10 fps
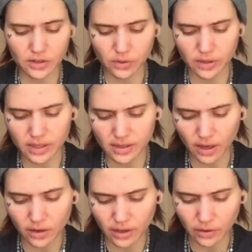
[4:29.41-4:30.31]
So this
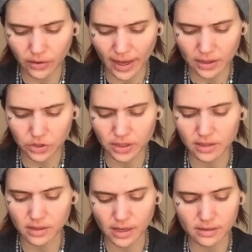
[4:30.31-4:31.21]
article actually
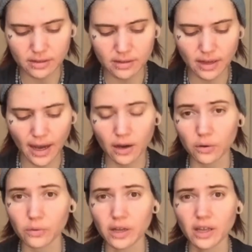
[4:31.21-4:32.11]
discusses how